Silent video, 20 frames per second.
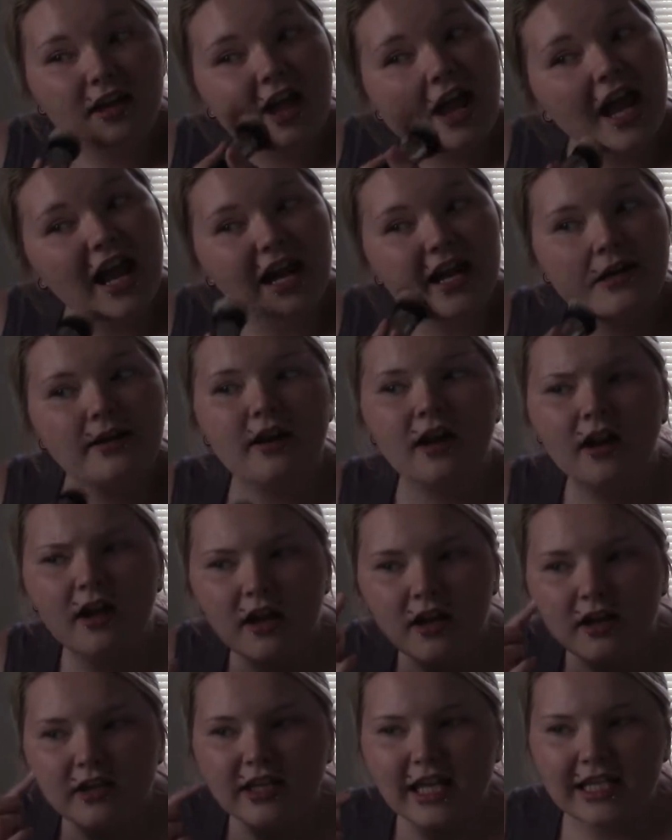and
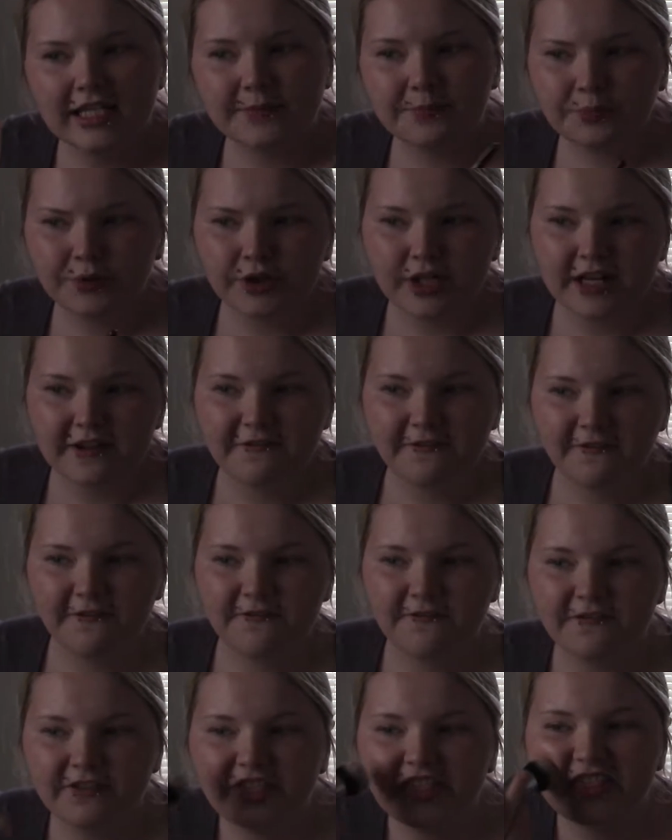it's pretty
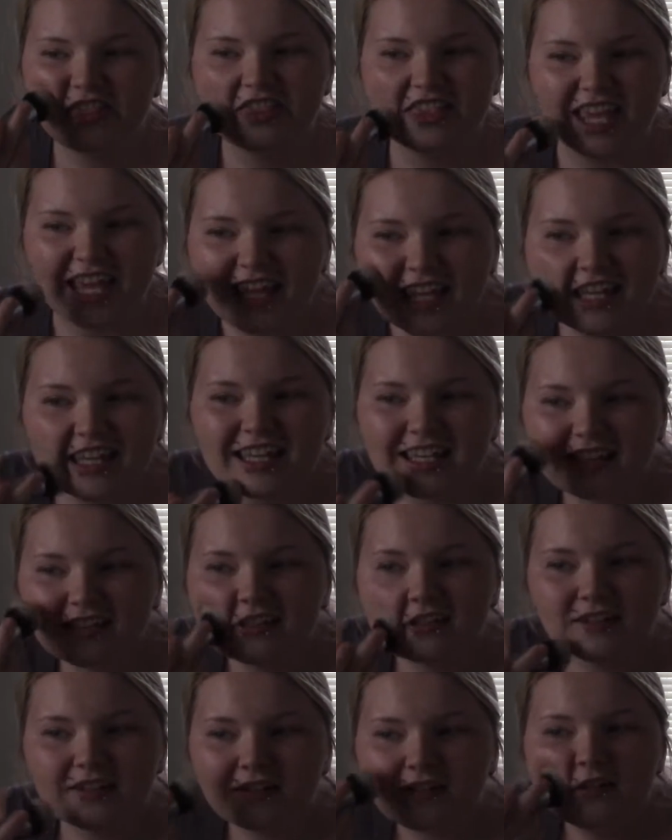thick
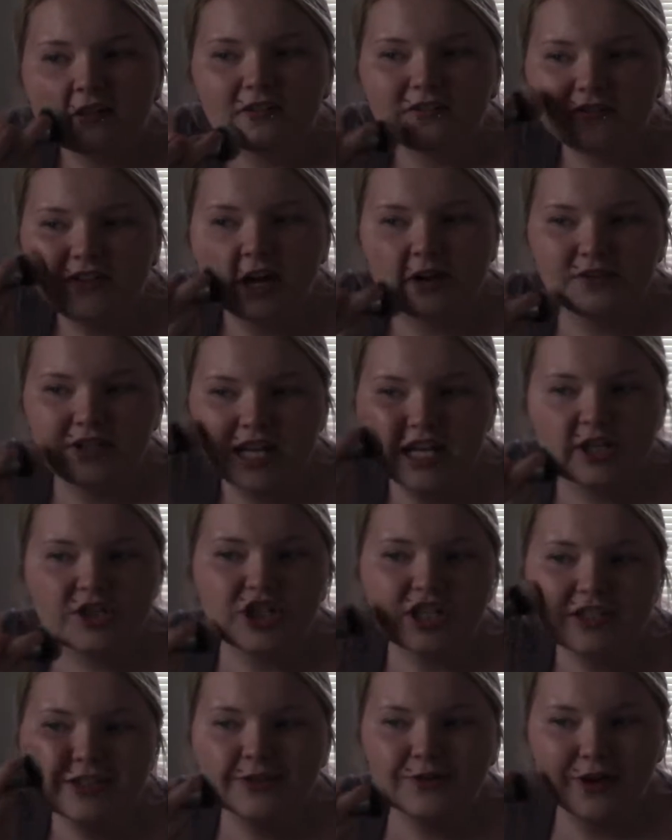
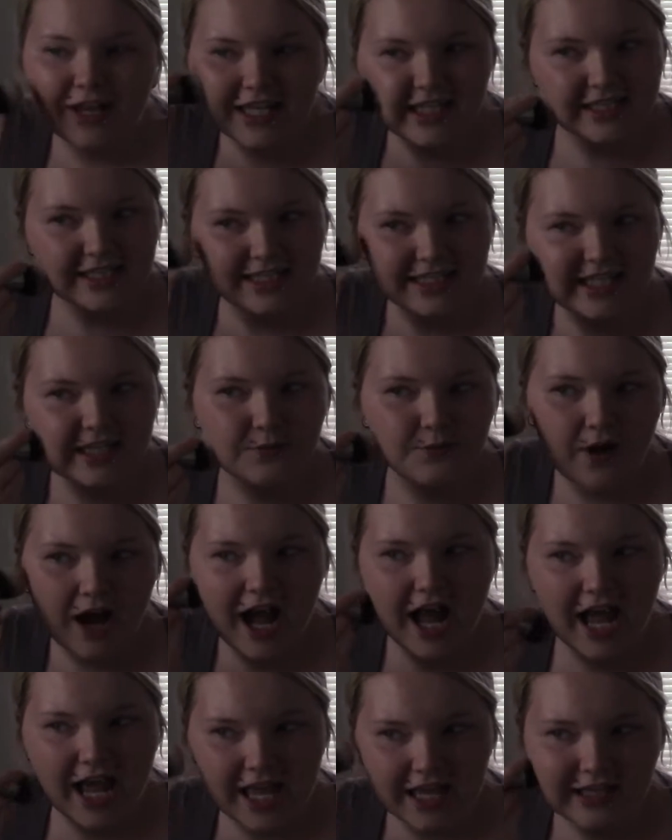foundation, so I can see
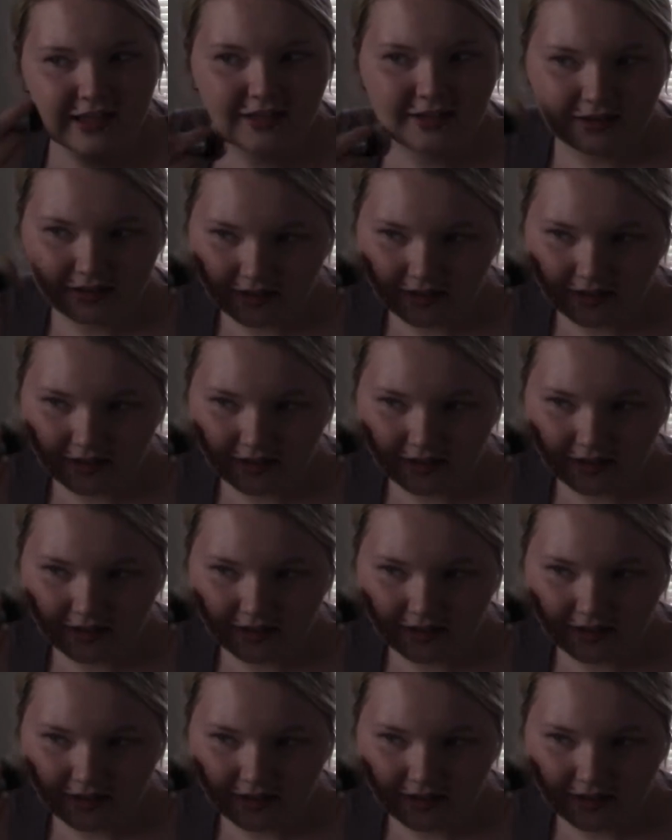why